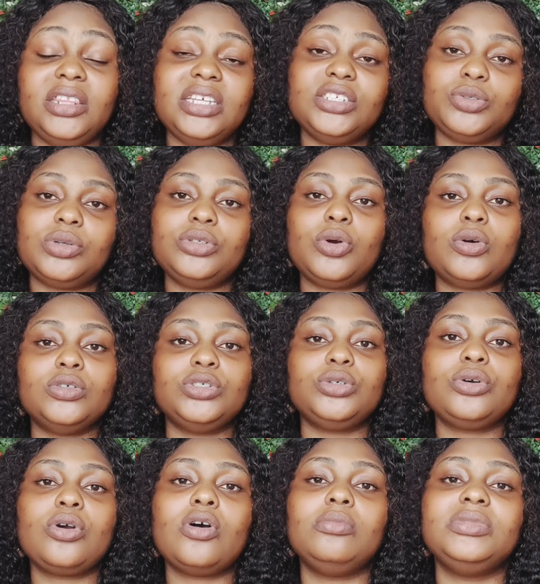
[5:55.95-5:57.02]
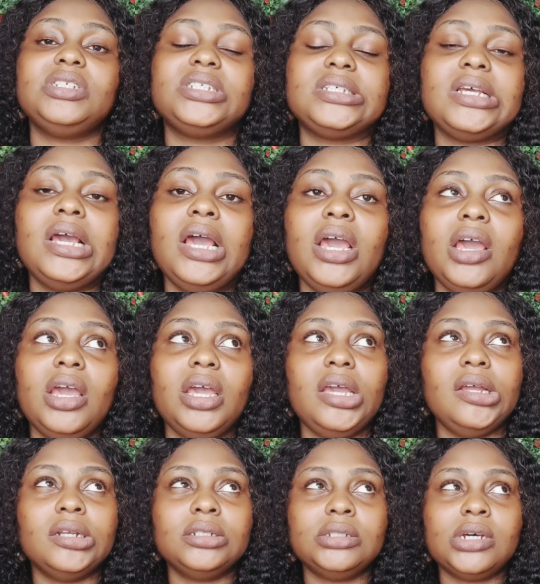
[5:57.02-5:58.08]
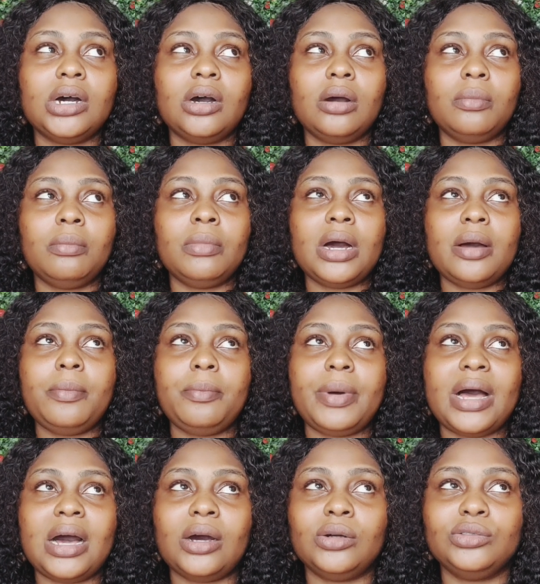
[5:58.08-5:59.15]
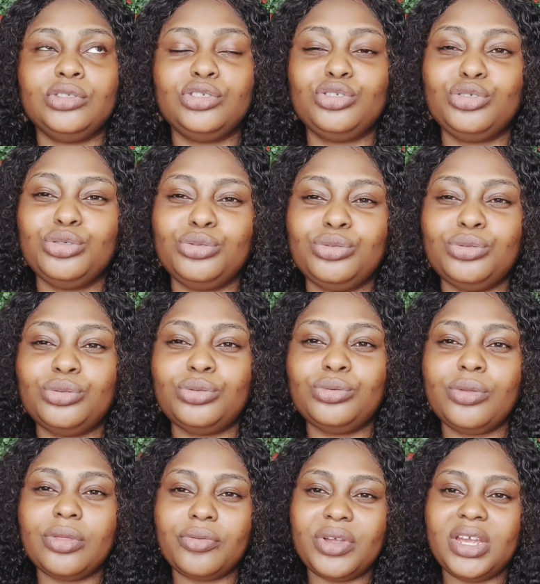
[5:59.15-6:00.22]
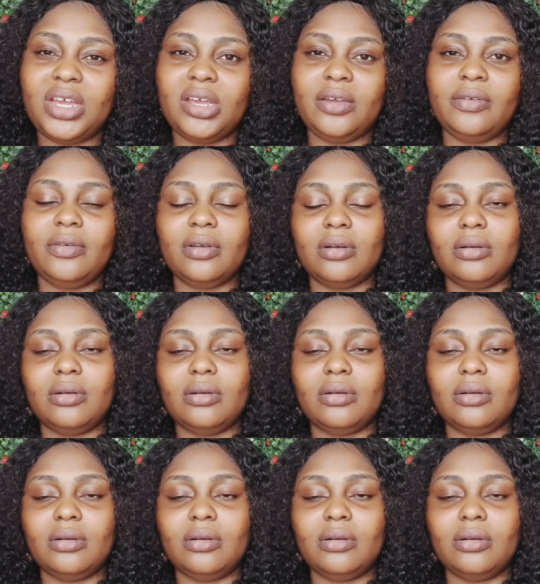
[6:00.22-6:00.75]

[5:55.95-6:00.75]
This one also comes in about 2-3